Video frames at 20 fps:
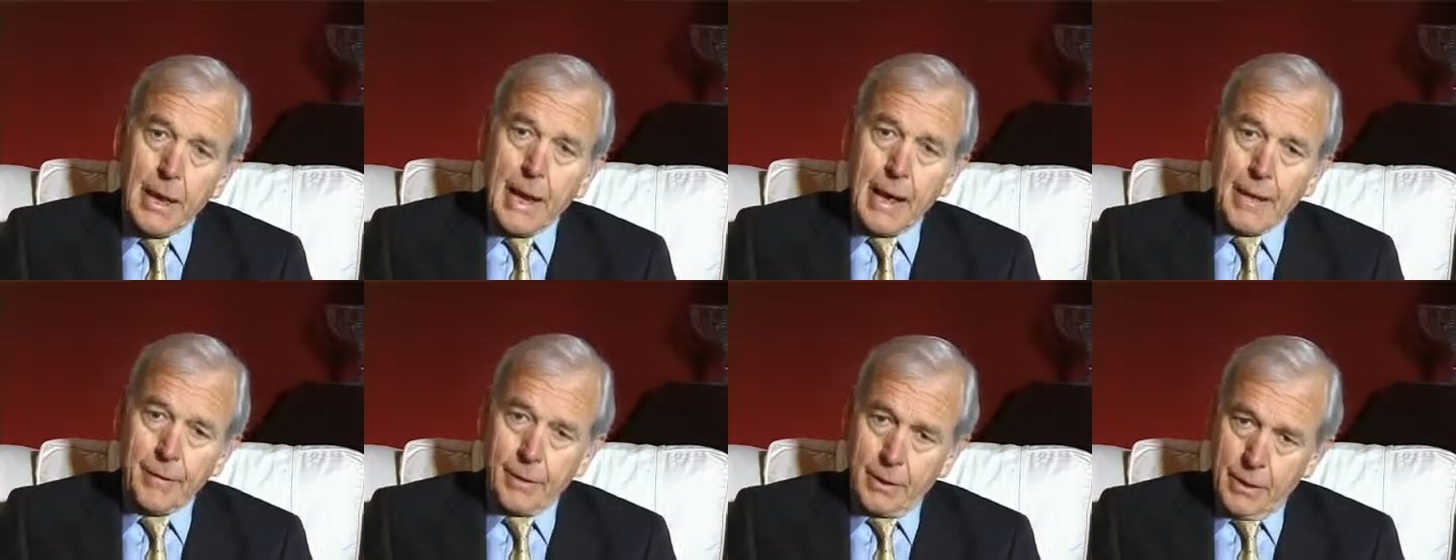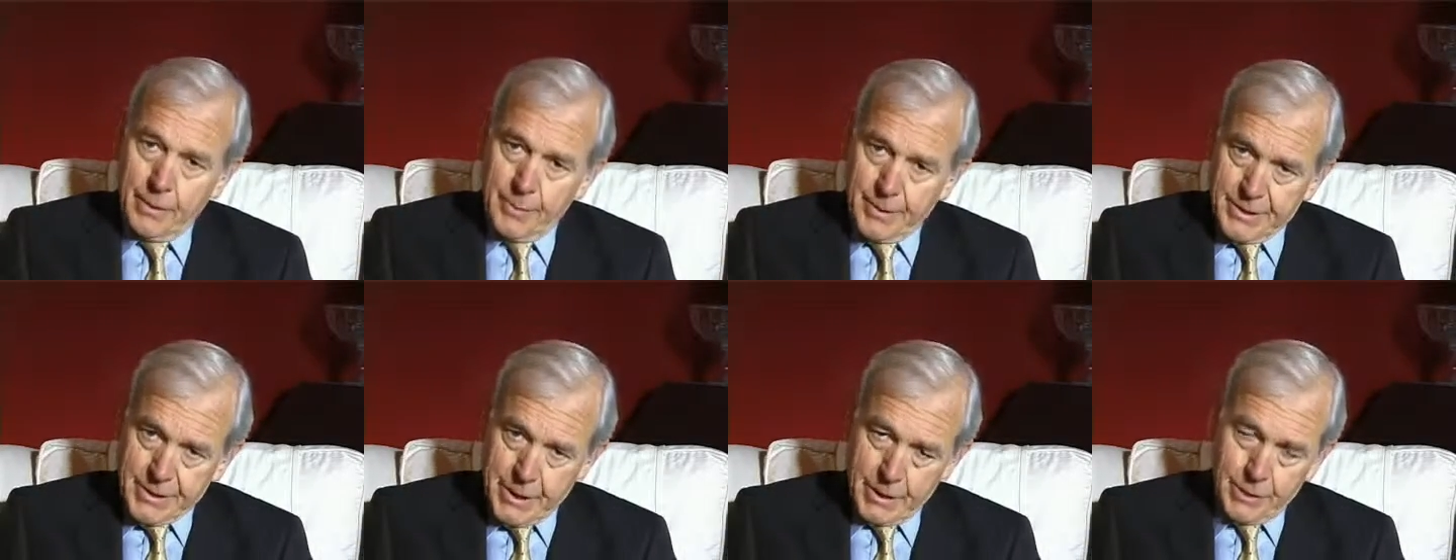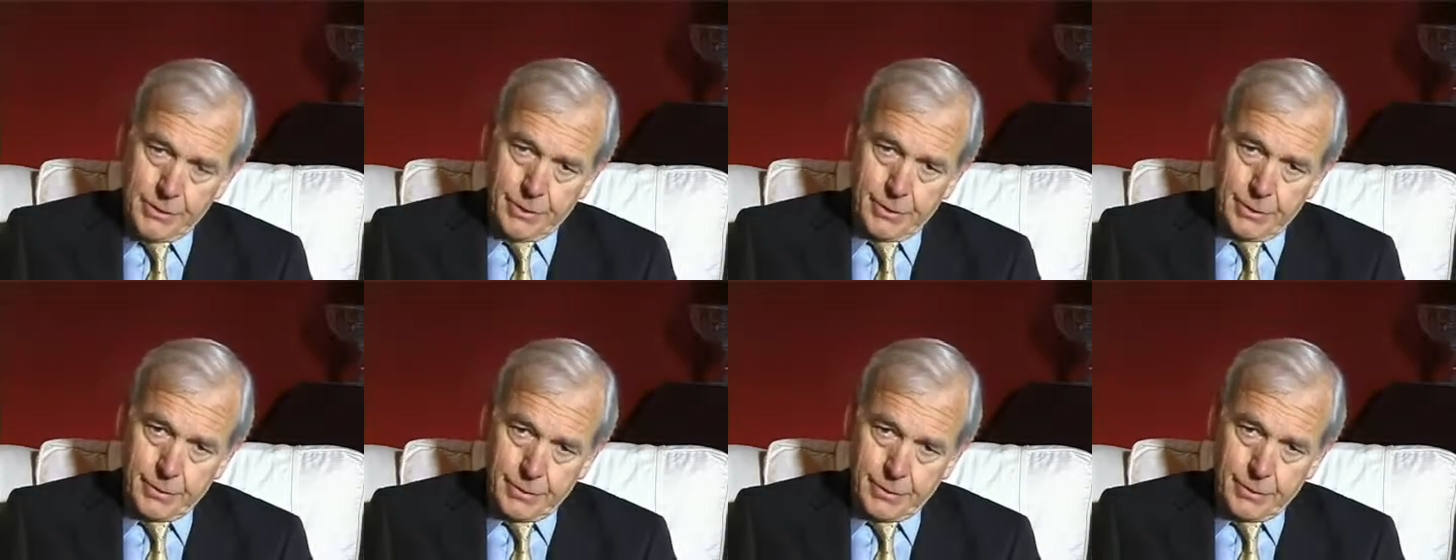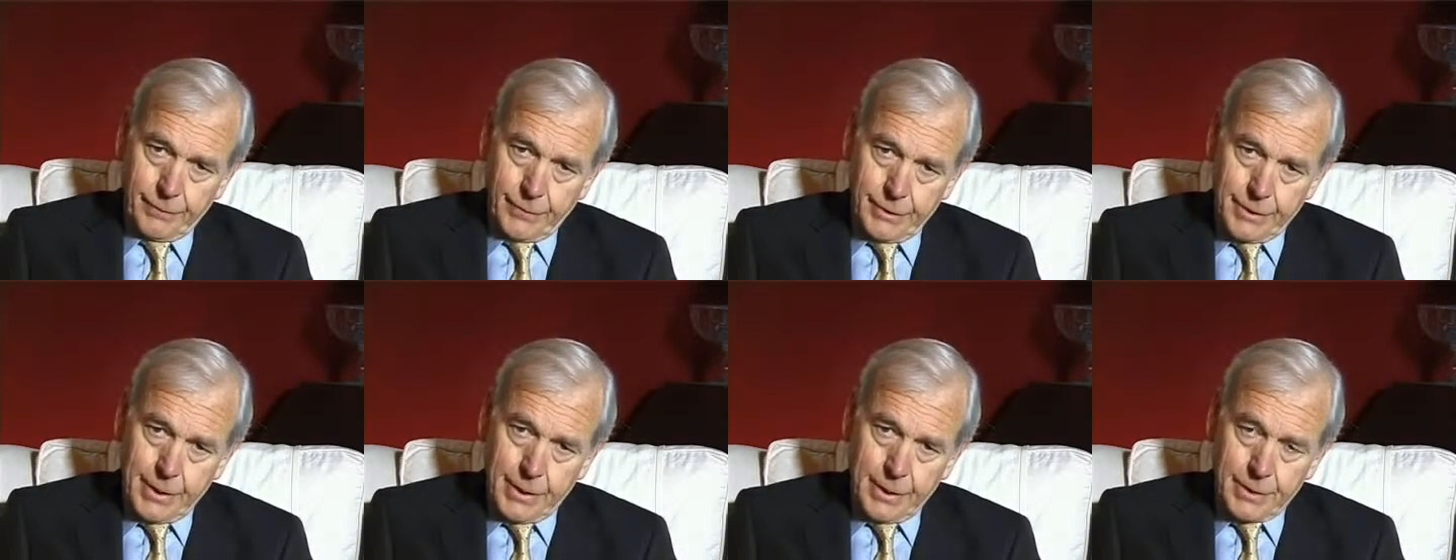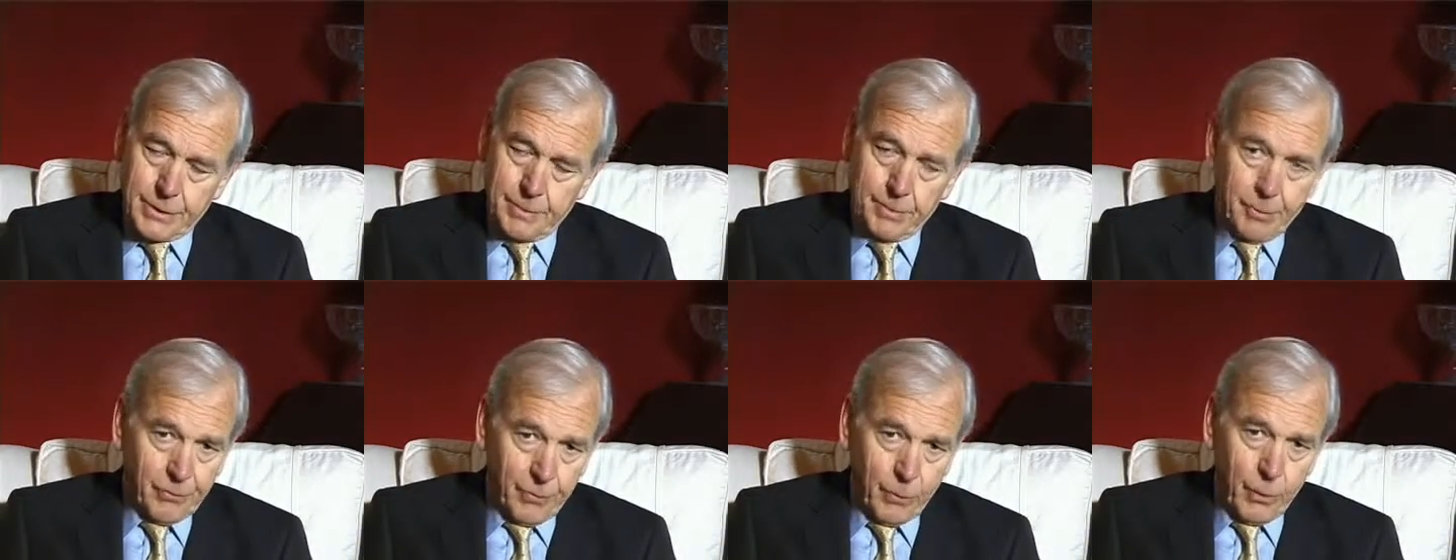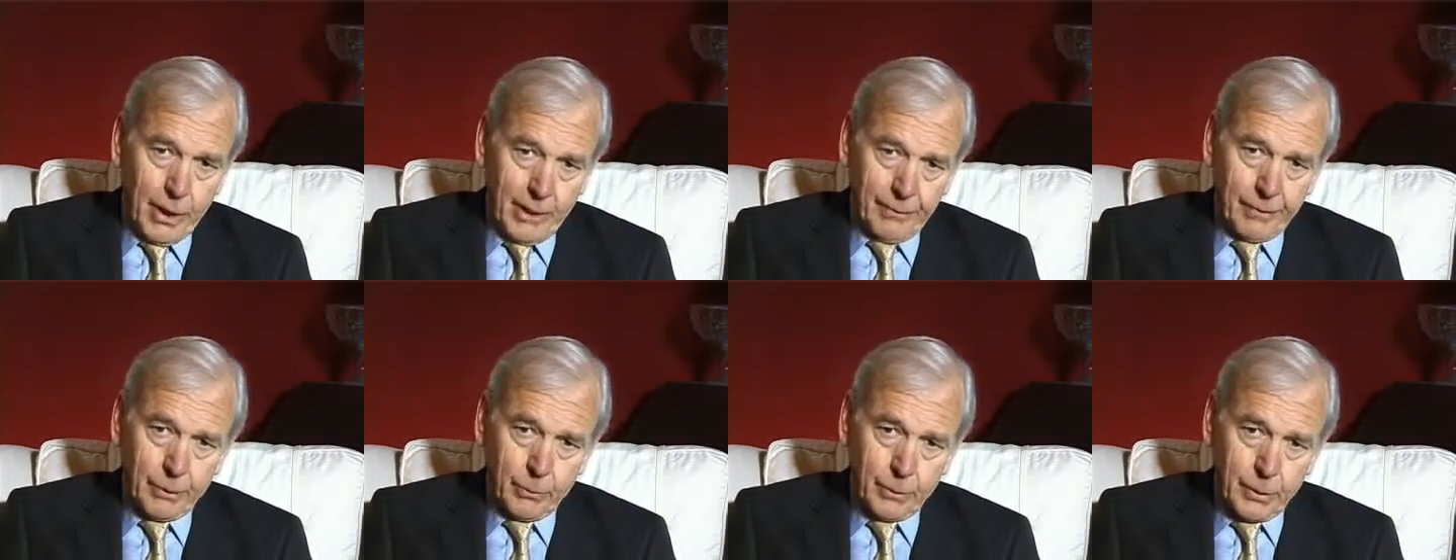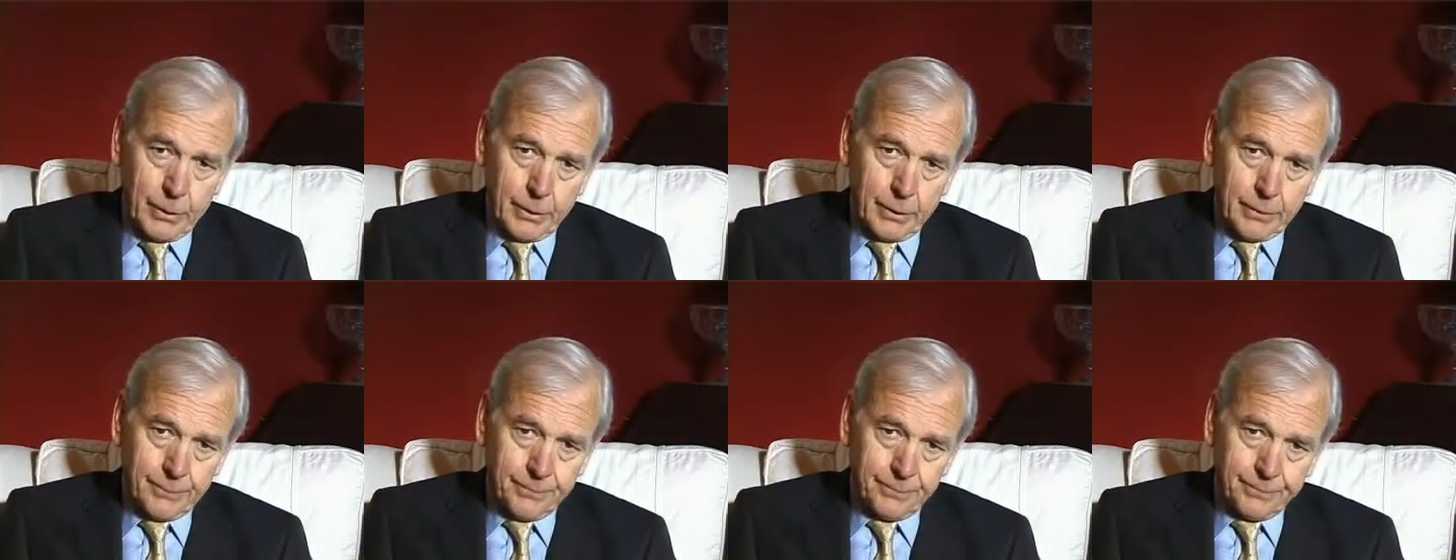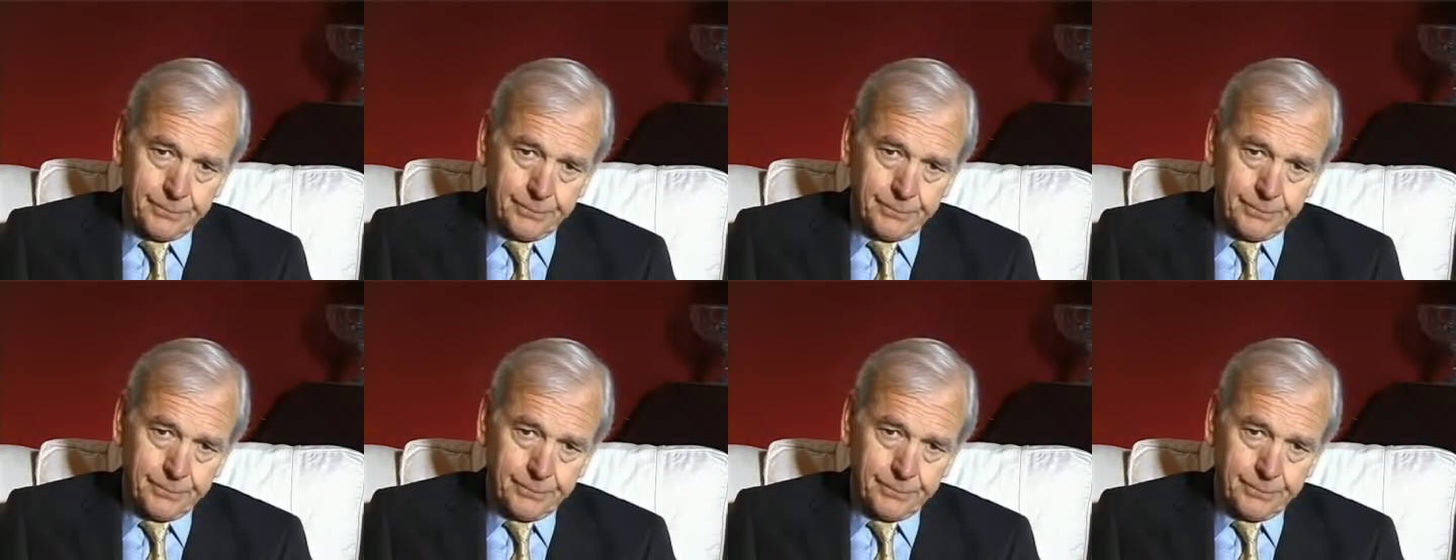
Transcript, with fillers: and the limitations of the test before having one.